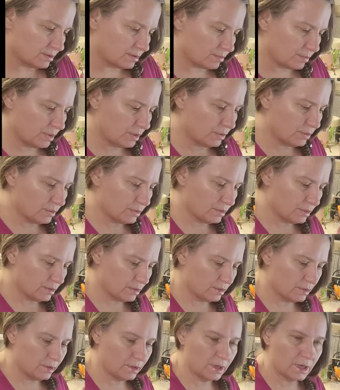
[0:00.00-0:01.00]
I mean,
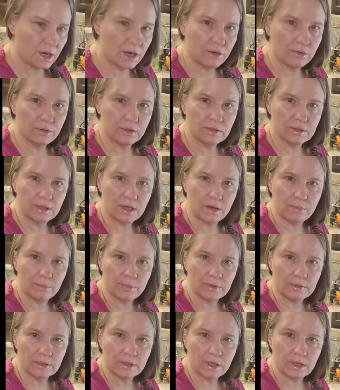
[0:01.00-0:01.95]
look at how this cup is